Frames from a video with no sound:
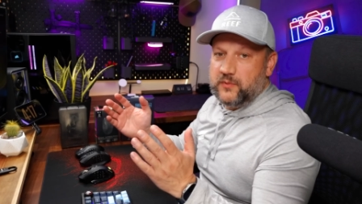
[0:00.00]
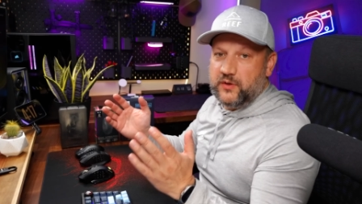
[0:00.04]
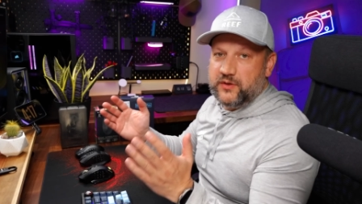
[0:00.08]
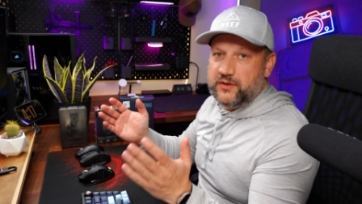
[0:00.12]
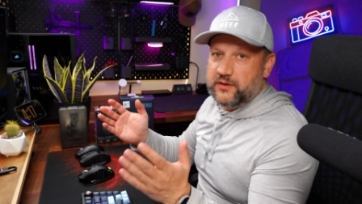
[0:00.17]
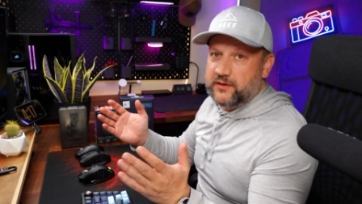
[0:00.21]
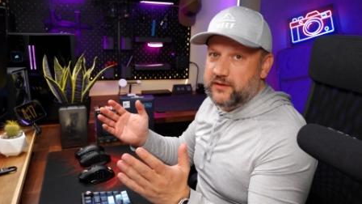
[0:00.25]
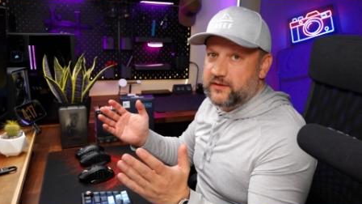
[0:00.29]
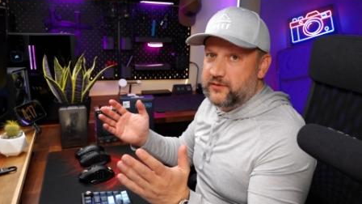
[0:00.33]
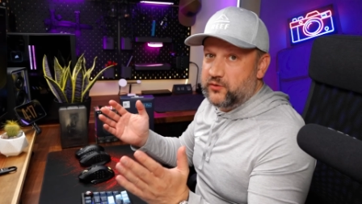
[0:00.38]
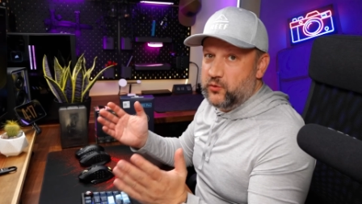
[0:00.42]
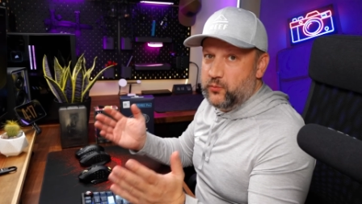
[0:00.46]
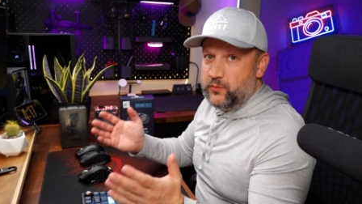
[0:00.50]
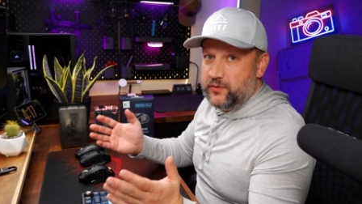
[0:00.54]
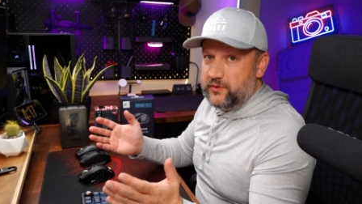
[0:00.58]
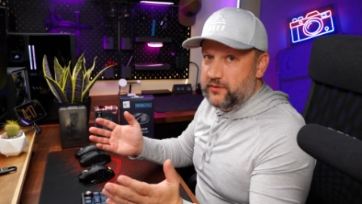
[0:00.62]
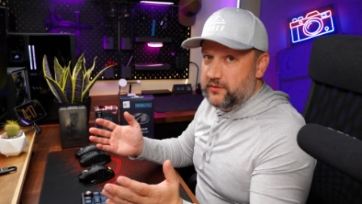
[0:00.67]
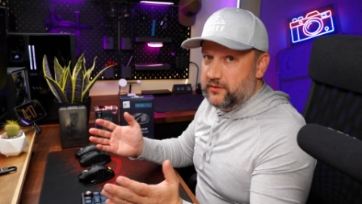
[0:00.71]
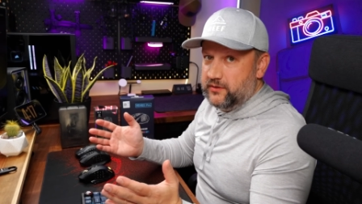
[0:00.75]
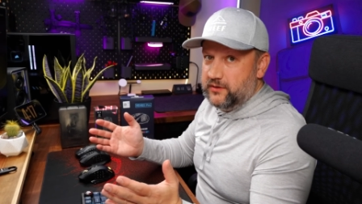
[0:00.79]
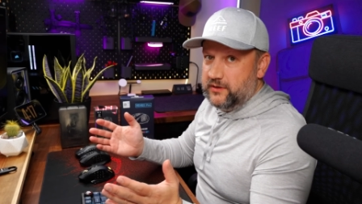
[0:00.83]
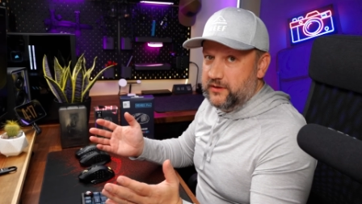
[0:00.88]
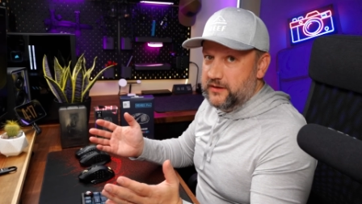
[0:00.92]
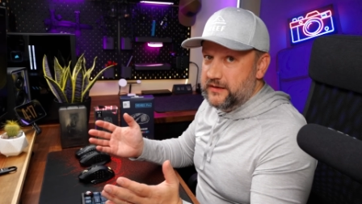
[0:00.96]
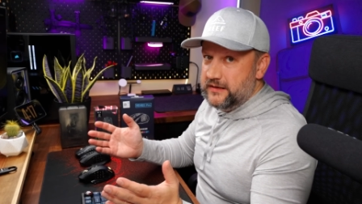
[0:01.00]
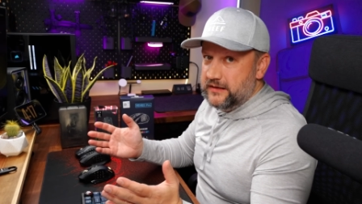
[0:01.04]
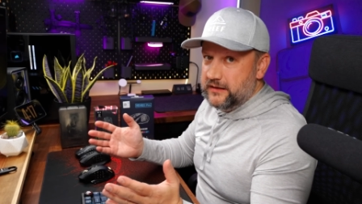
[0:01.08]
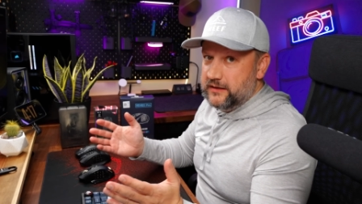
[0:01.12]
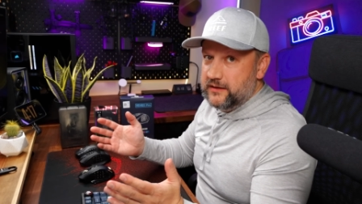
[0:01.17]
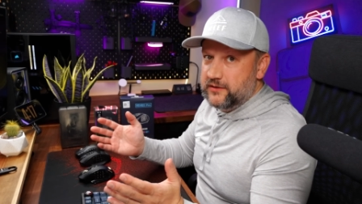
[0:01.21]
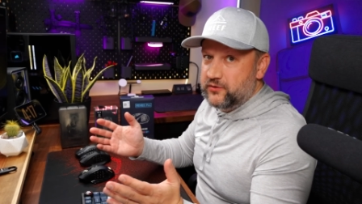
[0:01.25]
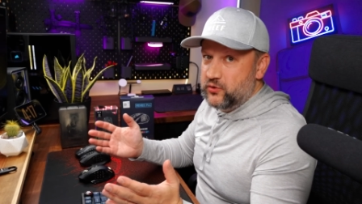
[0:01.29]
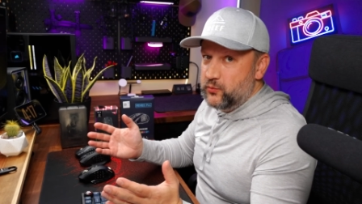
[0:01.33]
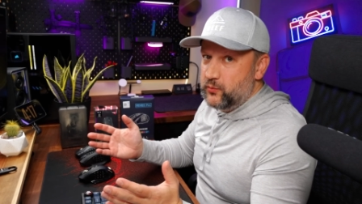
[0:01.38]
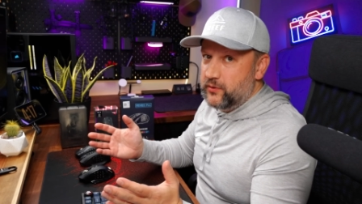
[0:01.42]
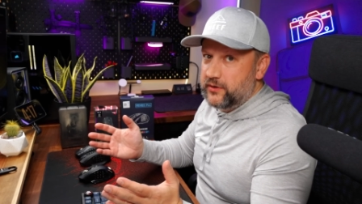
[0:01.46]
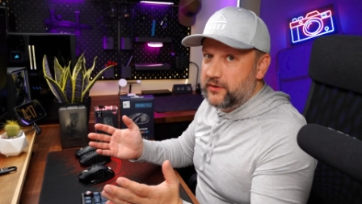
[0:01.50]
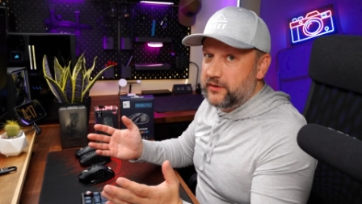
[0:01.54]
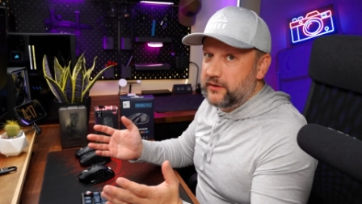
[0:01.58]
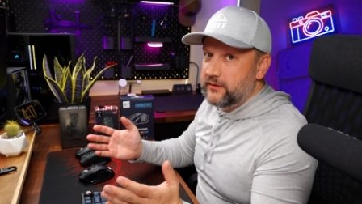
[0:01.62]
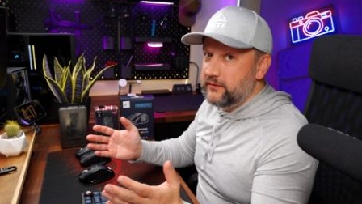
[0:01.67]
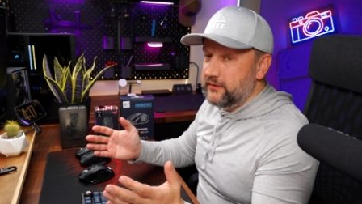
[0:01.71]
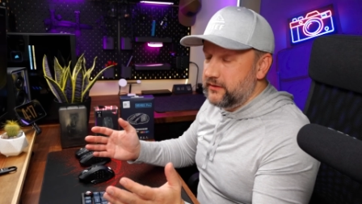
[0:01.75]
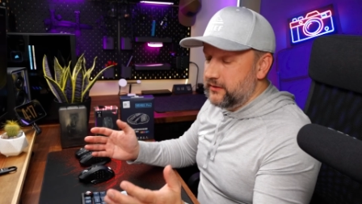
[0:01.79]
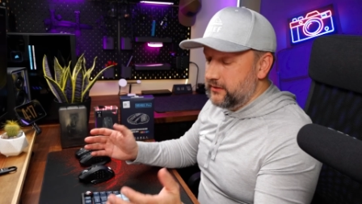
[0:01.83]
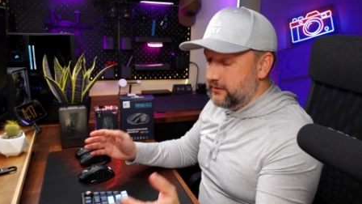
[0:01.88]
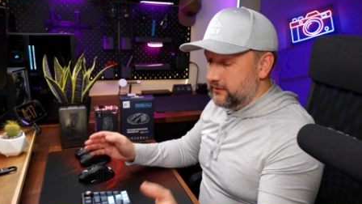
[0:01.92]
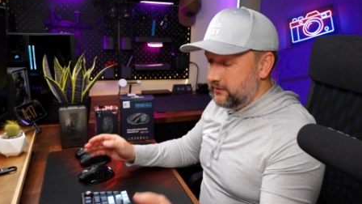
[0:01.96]
it's a super easy and super
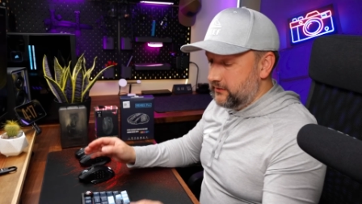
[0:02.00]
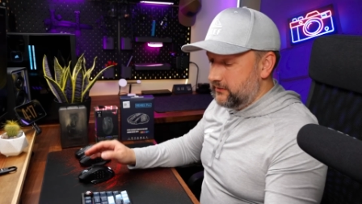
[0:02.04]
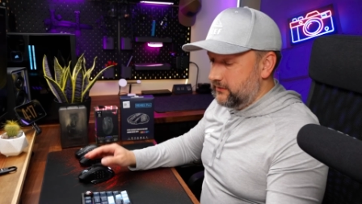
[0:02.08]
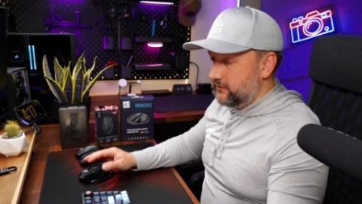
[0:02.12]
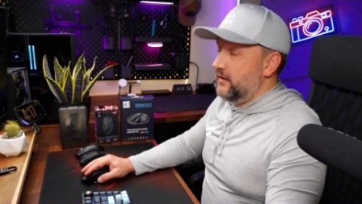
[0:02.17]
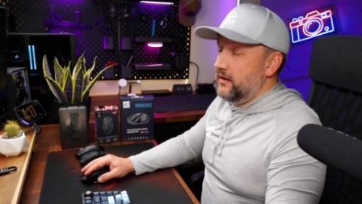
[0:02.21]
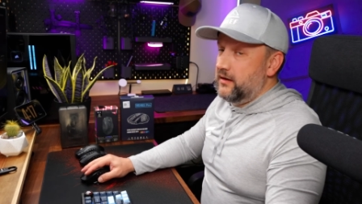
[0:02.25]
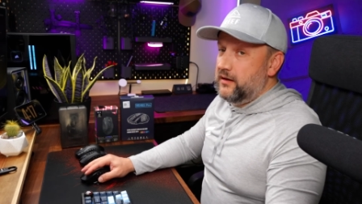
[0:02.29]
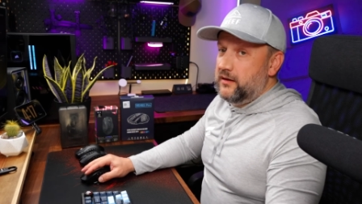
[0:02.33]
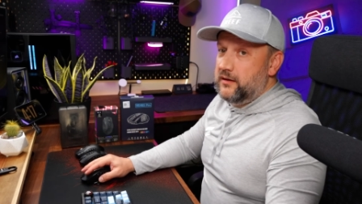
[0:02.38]
convenient.